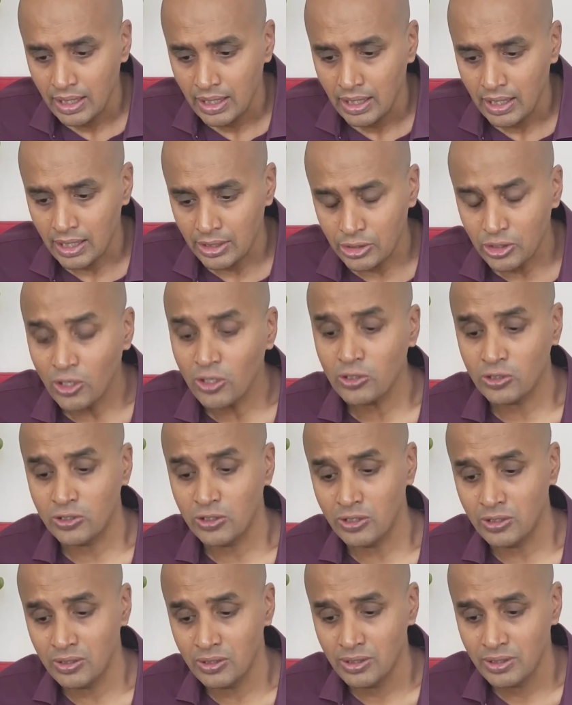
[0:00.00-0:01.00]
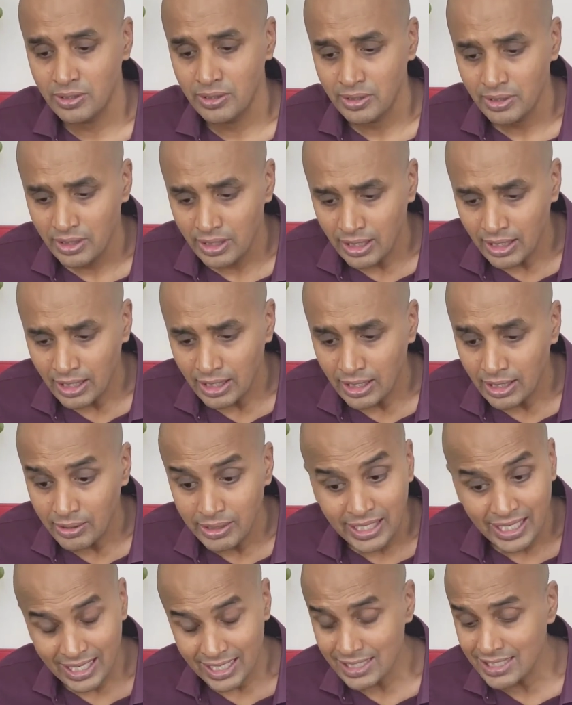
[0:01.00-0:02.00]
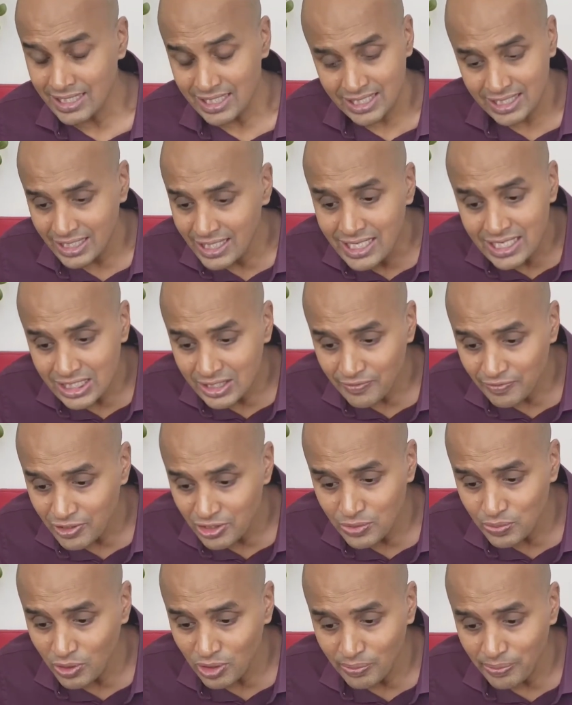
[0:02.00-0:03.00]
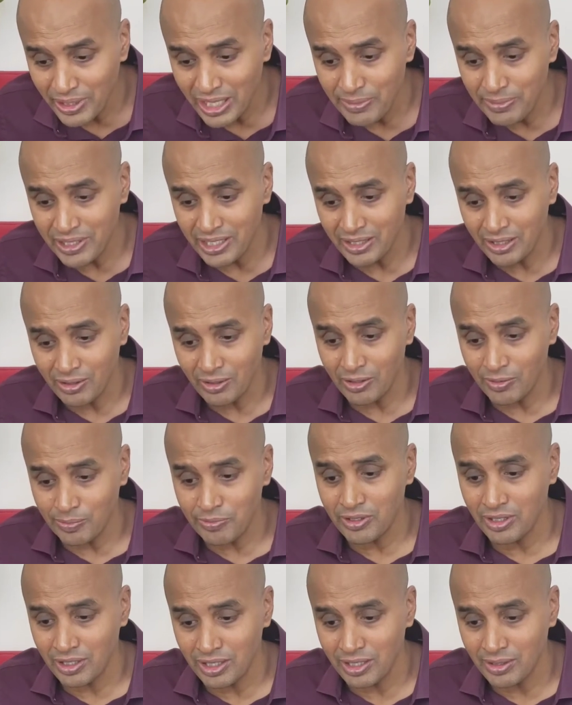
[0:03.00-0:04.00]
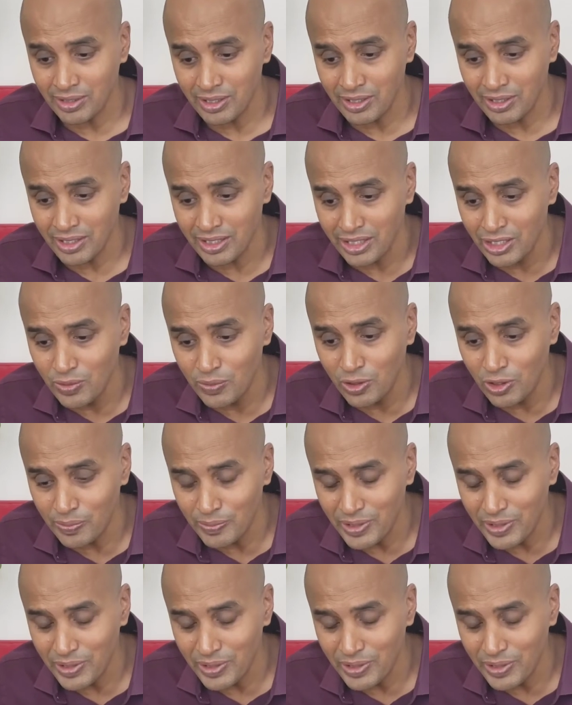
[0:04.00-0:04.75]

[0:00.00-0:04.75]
A doctor, he hasn't seen his firstborn baby or a newborn